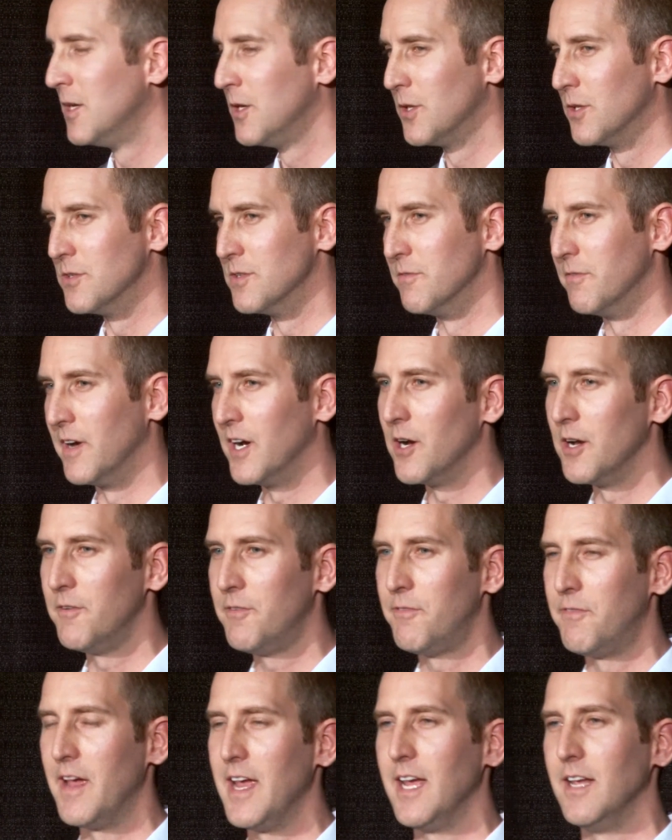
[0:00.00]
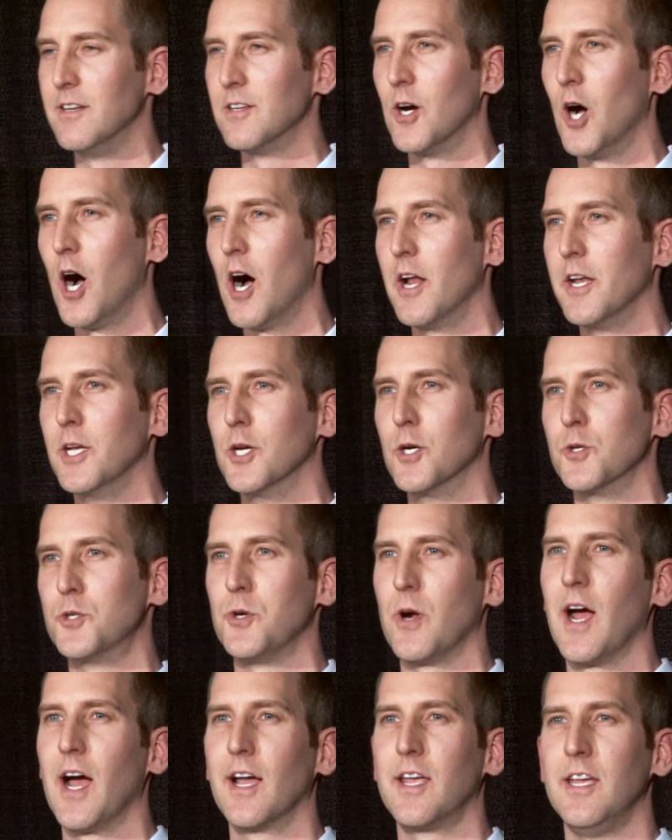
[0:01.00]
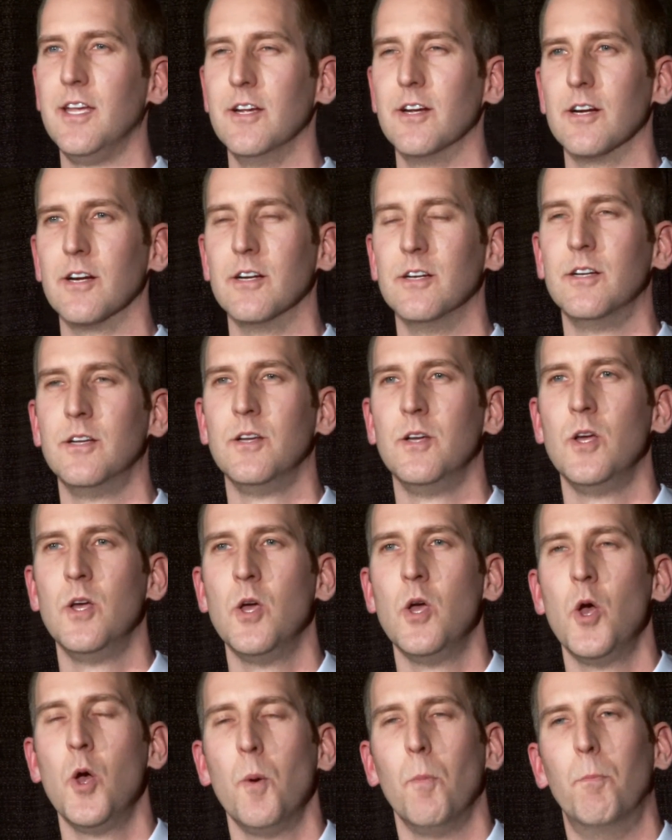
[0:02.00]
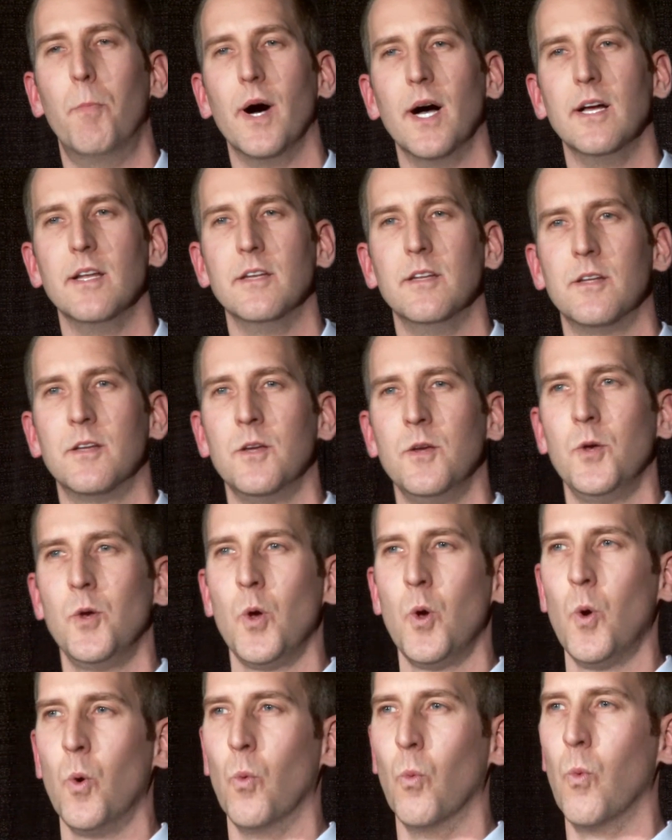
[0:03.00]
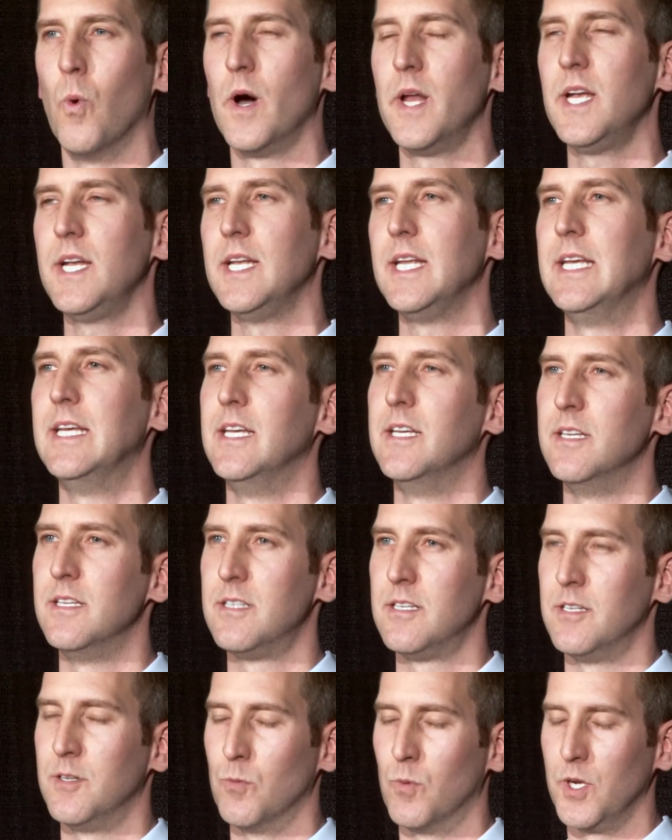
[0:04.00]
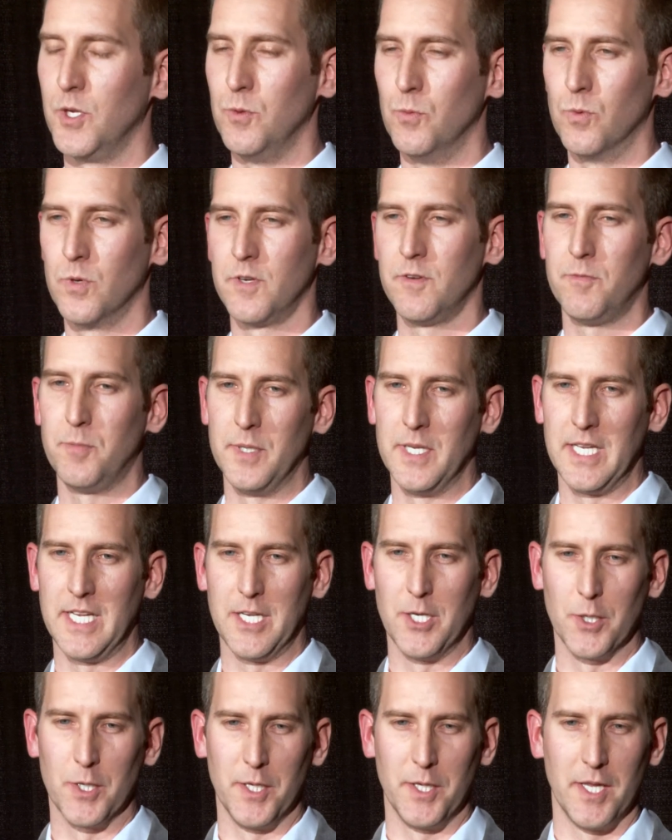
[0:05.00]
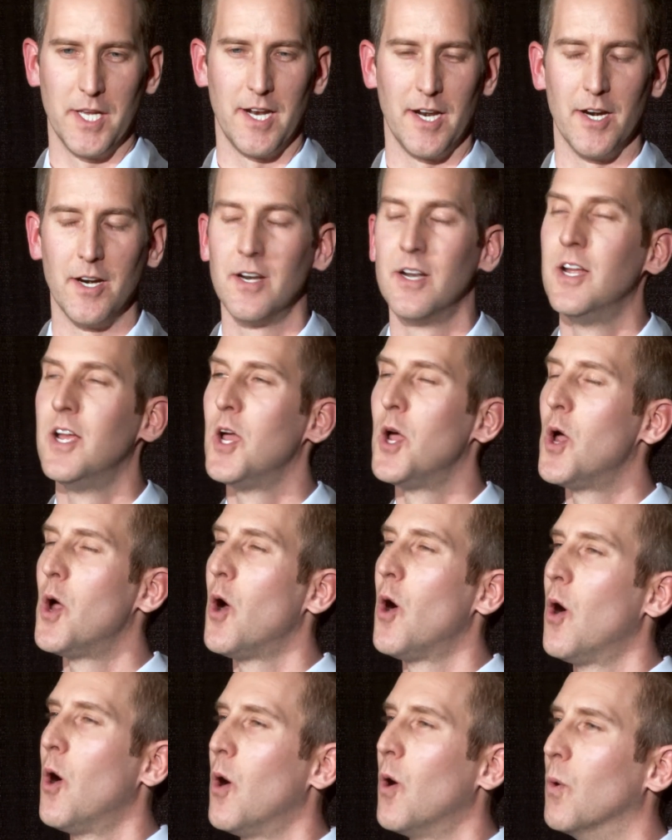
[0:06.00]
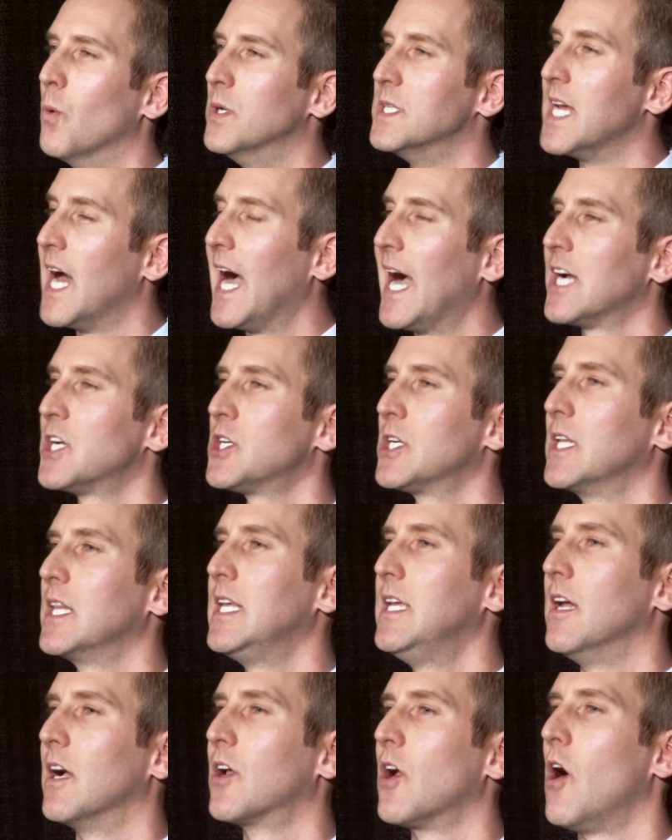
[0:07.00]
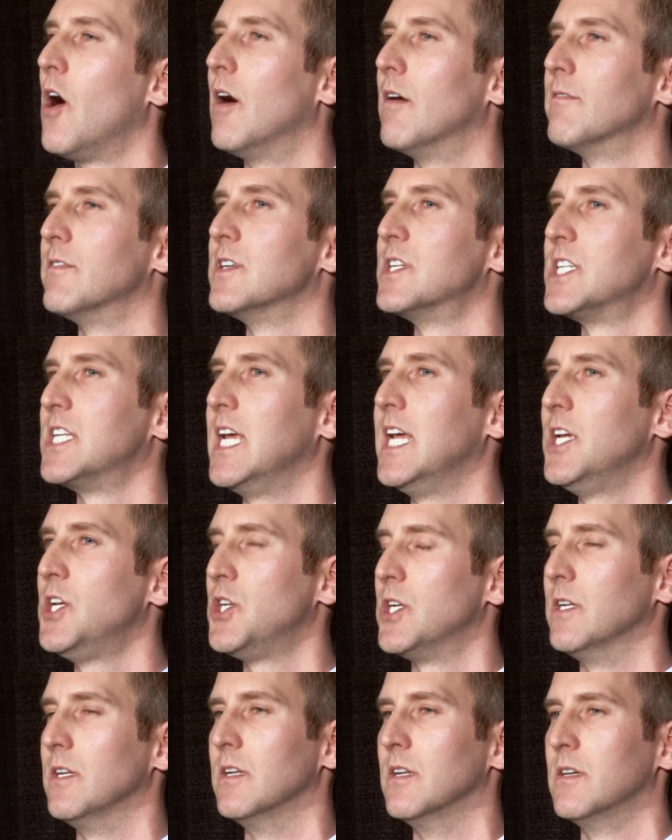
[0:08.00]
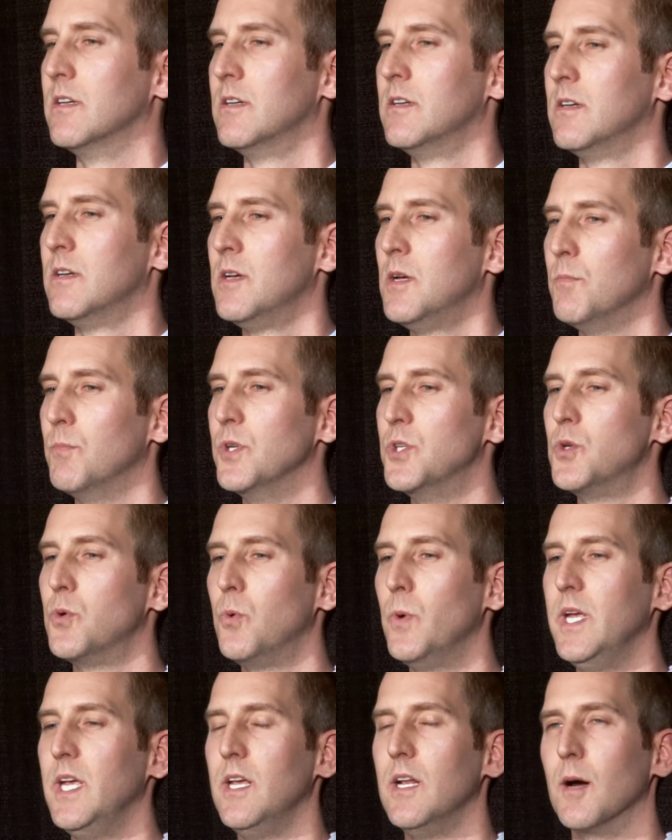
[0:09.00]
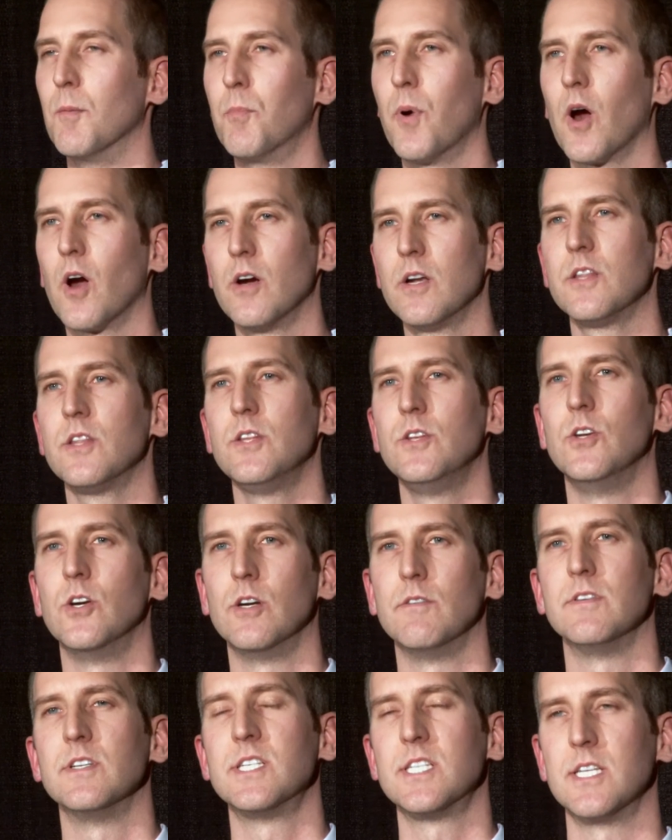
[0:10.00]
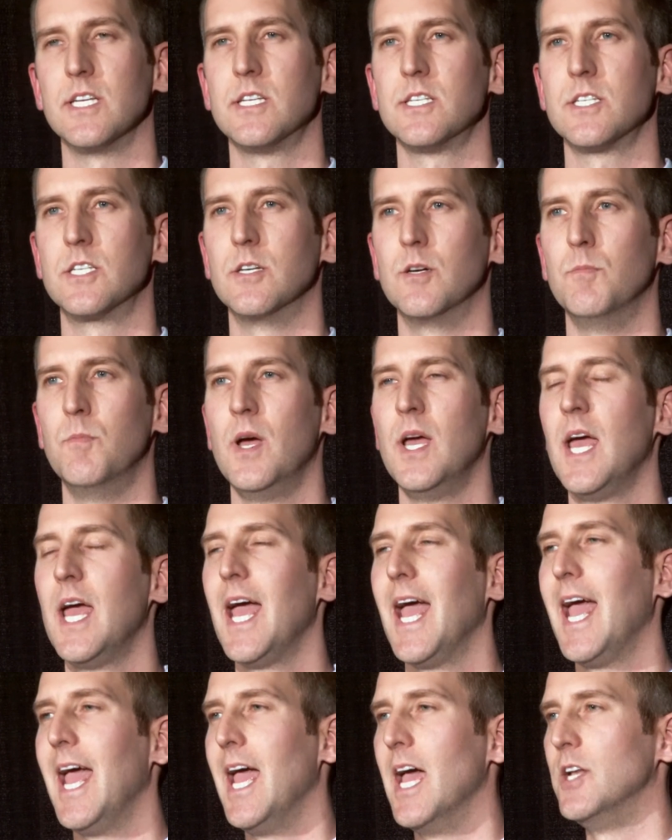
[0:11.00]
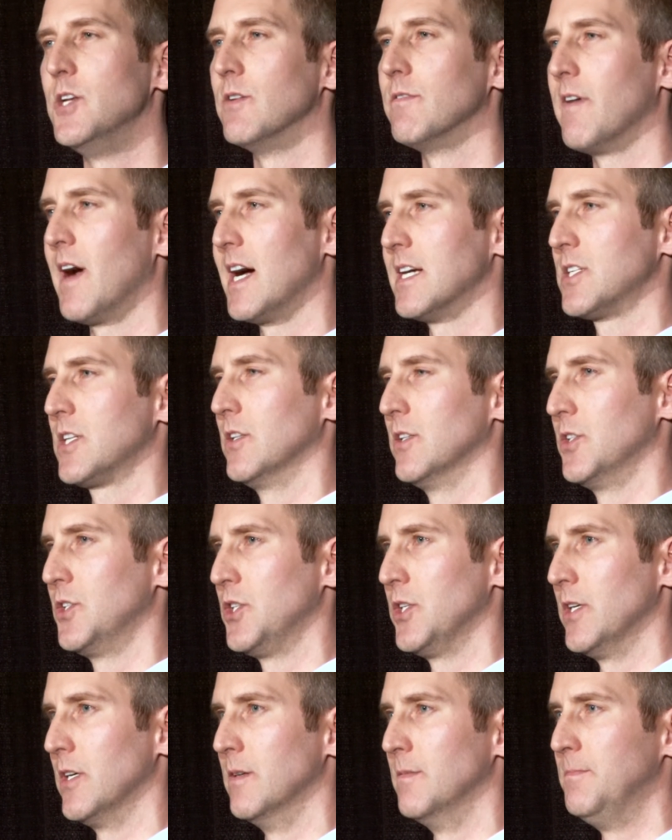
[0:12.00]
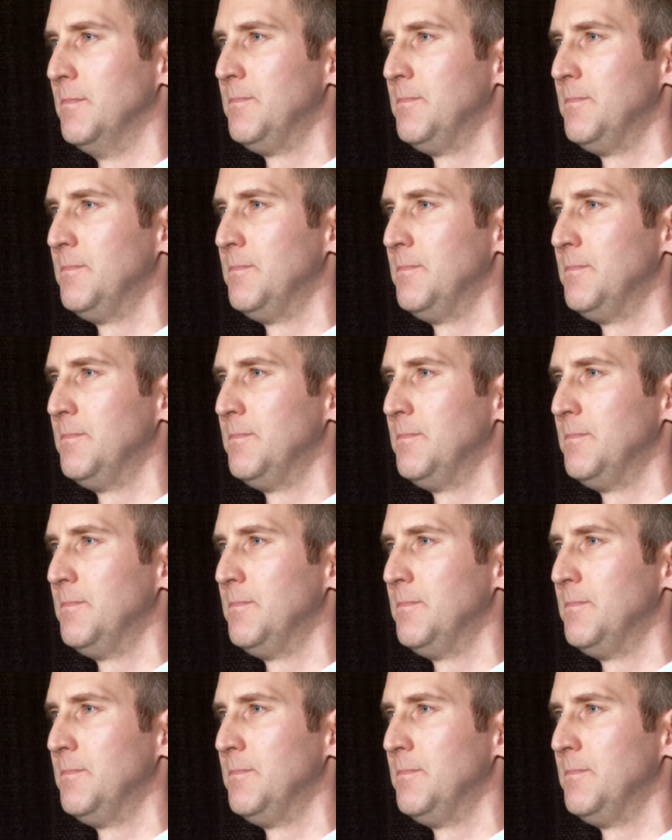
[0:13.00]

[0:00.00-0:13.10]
there's a very faint audio track here, but what it is, and what you would have been hearing there, was actually a conversation between a part of the nervous system and your vasculature.